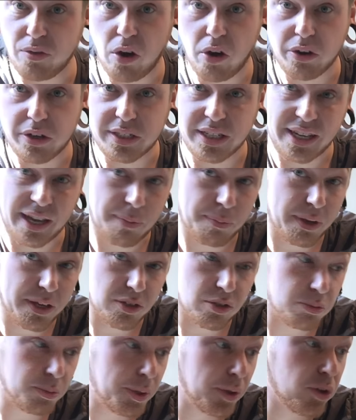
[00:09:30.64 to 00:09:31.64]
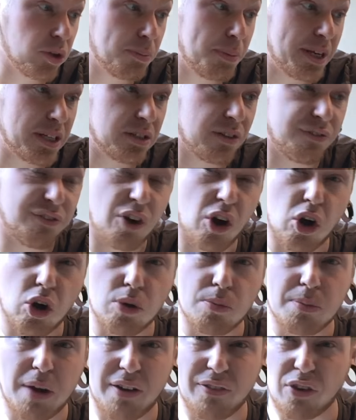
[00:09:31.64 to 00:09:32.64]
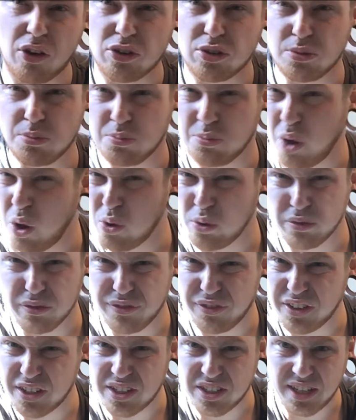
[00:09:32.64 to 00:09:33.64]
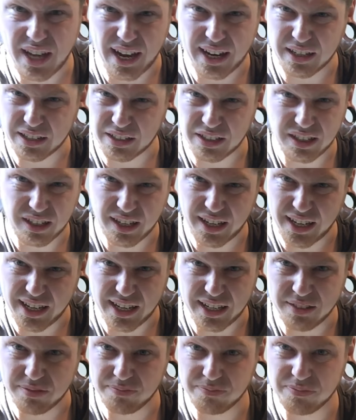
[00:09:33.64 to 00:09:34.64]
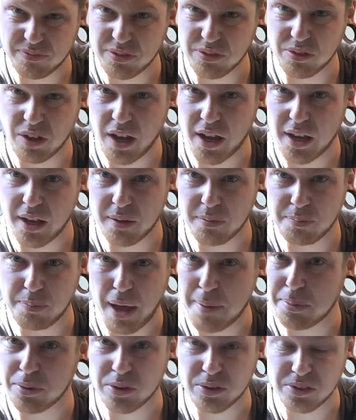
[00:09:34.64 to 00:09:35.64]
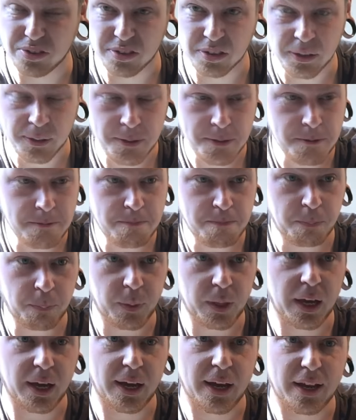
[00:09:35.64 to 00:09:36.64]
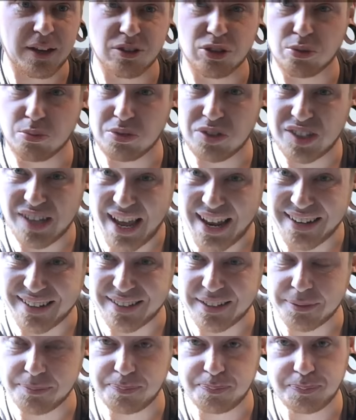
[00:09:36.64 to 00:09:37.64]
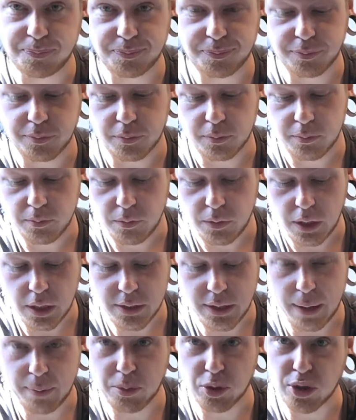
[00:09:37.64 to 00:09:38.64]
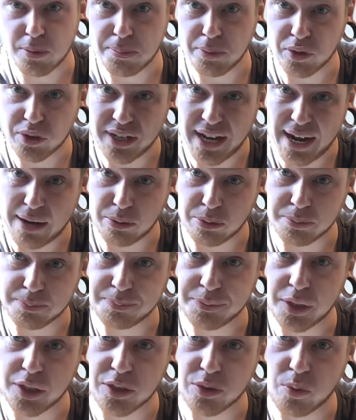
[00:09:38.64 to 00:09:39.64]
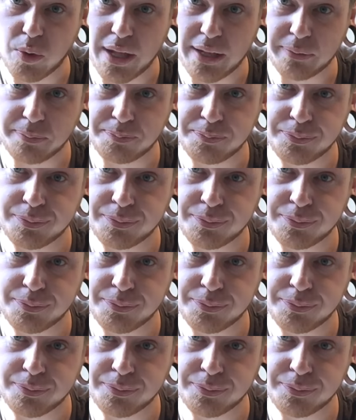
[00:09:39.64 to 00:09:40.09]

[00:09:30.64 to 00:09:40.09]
rocks, it can it's going to be other bits of foam. I've got some old fish tanky uh, pebbles uh, and some sand that I'm going to put down as well.